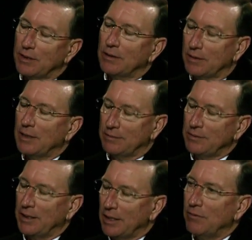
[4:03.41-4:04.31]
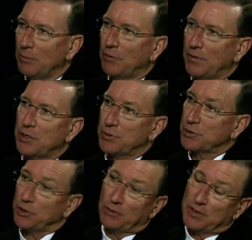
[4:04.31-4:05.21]
and, and, and giving professional
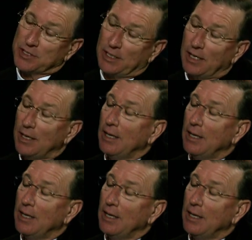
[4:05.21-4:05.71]
service, and